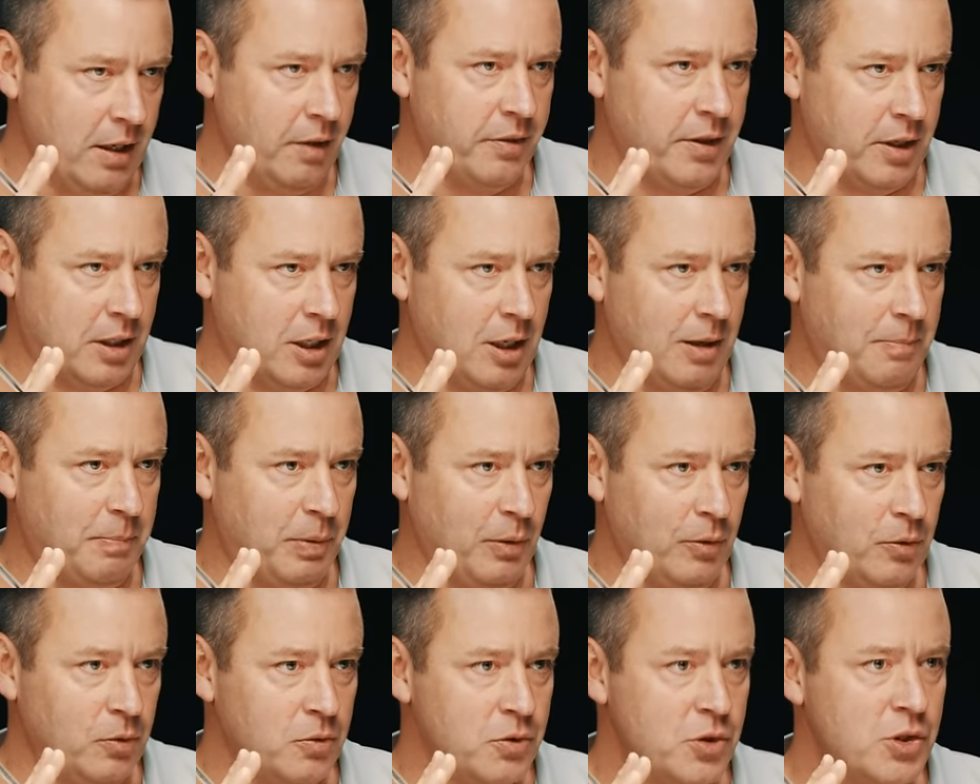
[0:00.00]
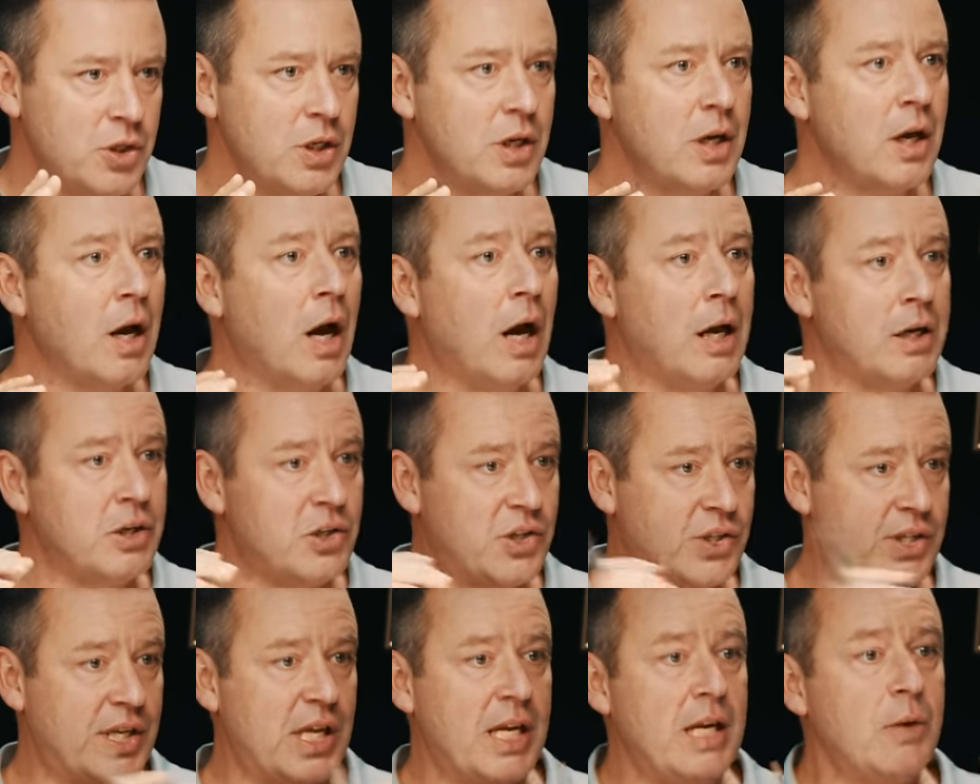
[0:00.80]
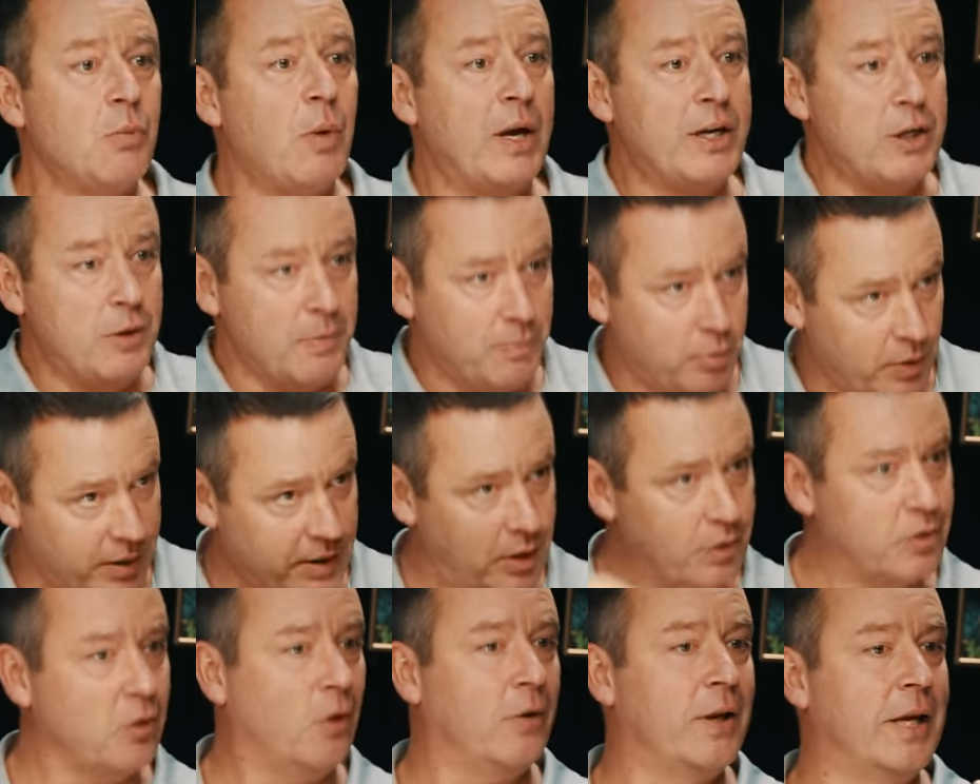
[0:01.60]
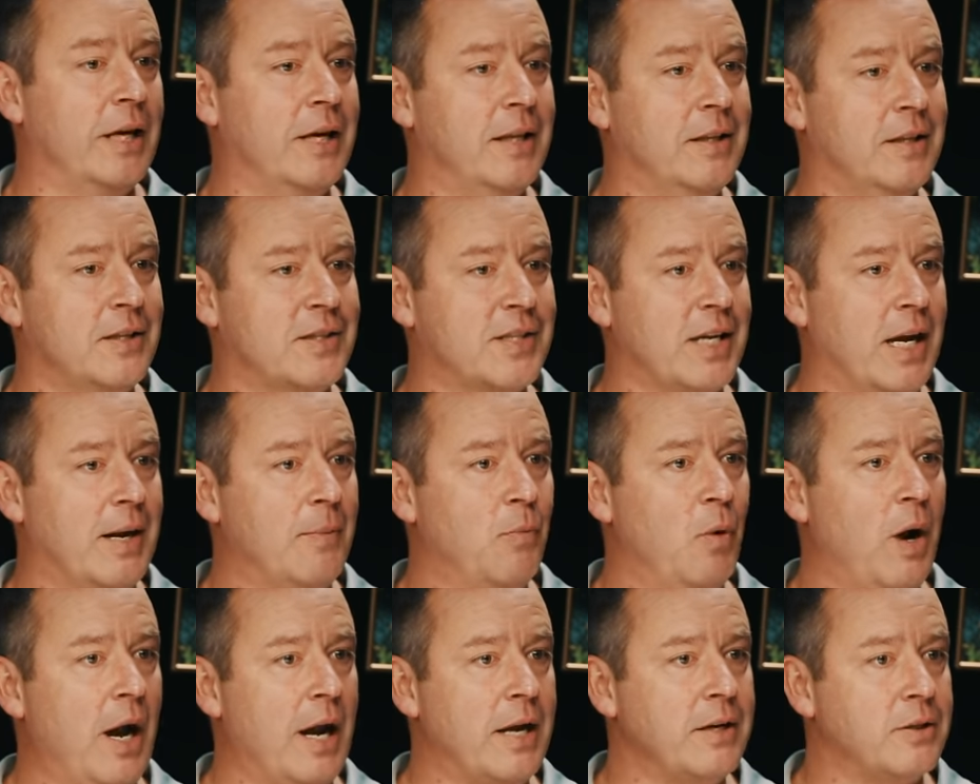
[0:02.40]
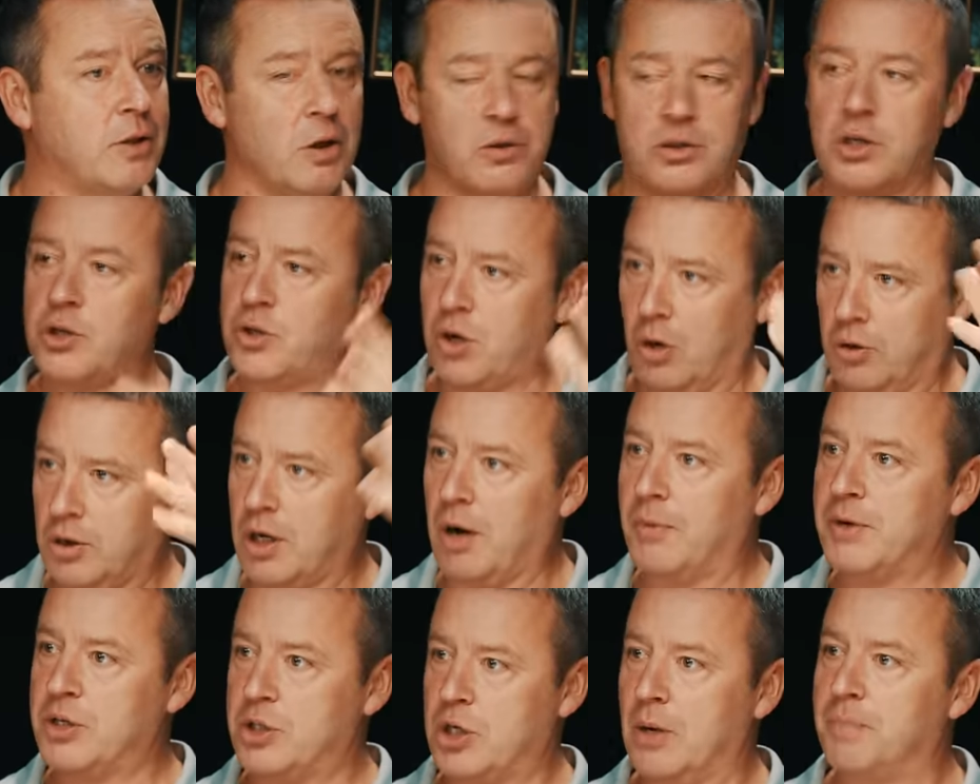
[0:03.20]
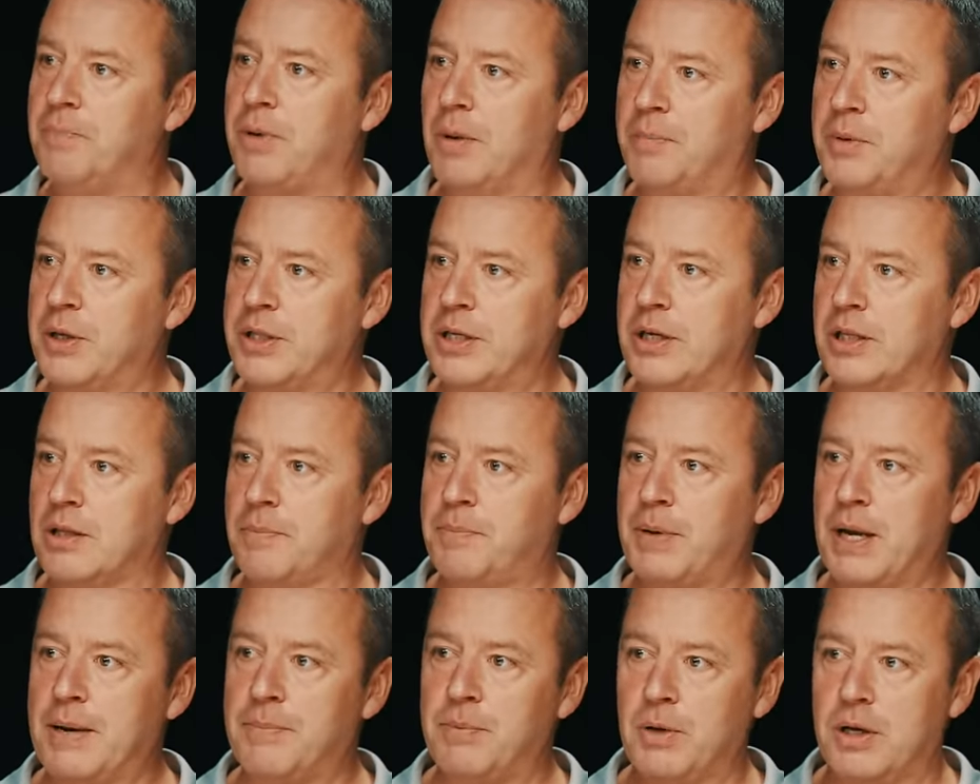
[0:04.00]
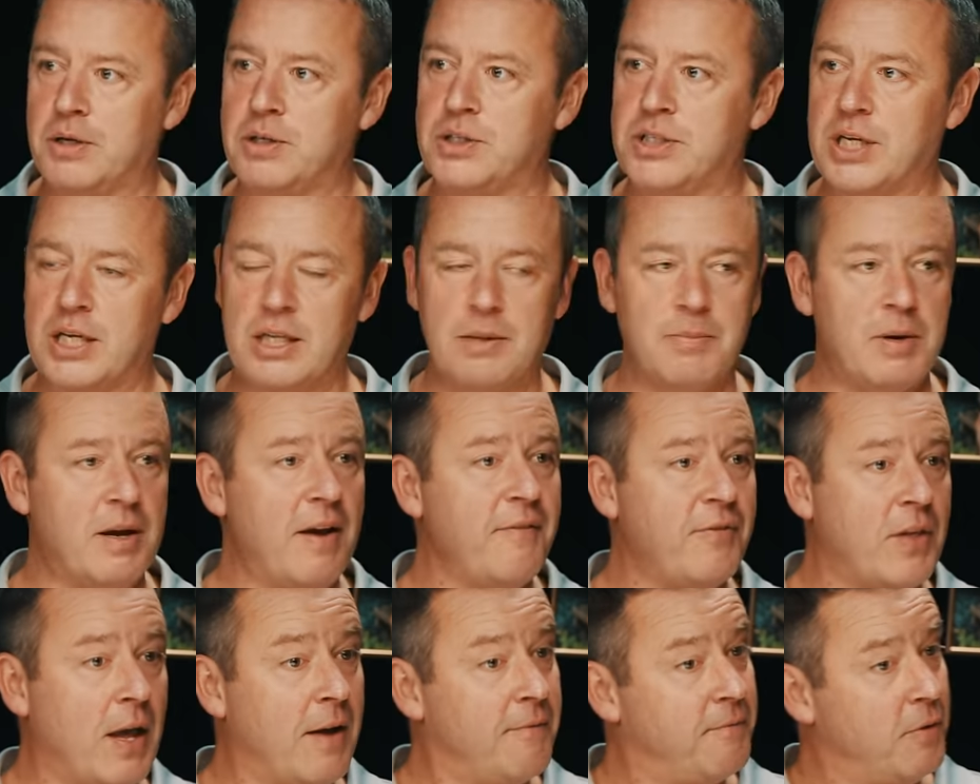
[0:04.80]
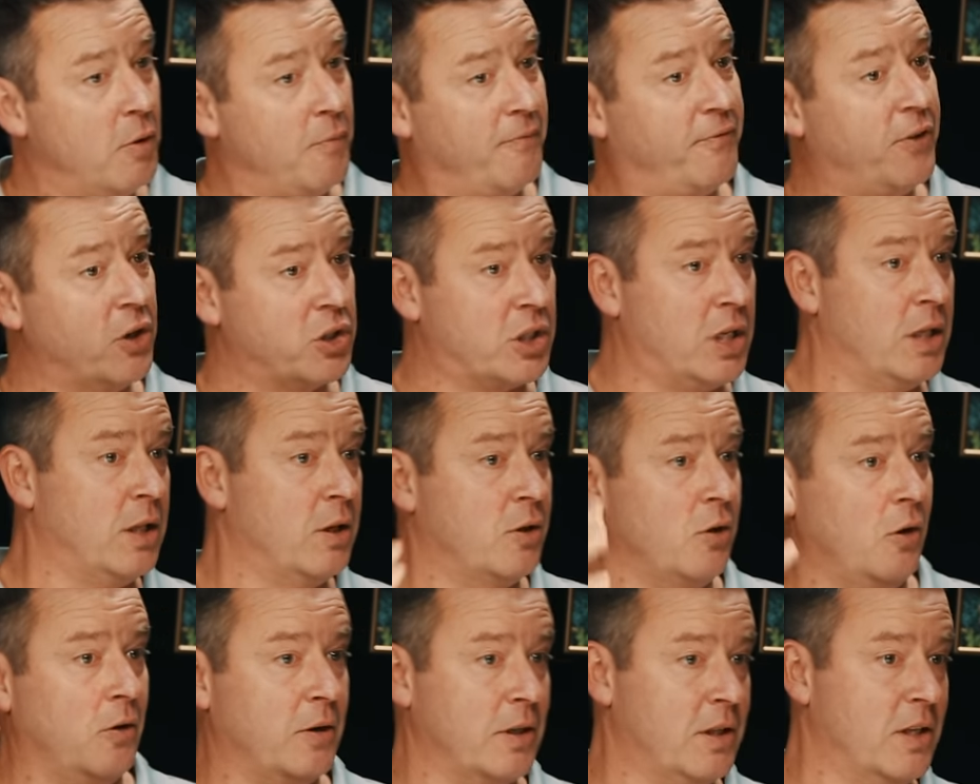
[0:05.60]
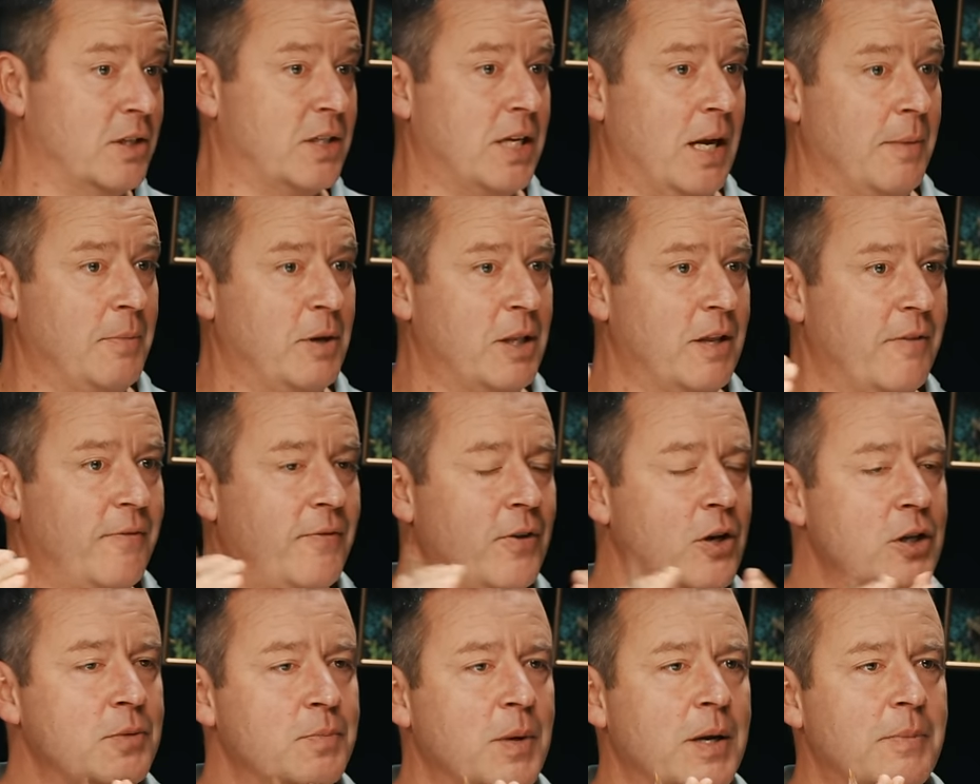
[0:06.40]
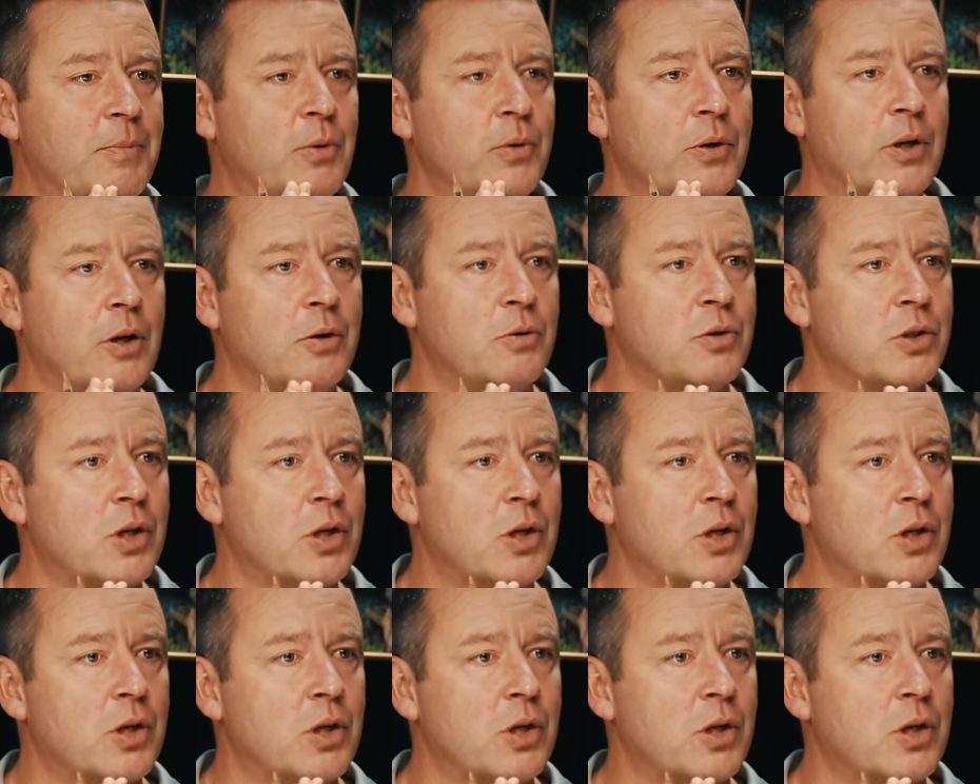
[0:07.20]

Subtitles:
other couples and see when you bring the dog in the same way, does the dog go and jump up at the other people and see them, if they're fussing the dog in the same way that first people do.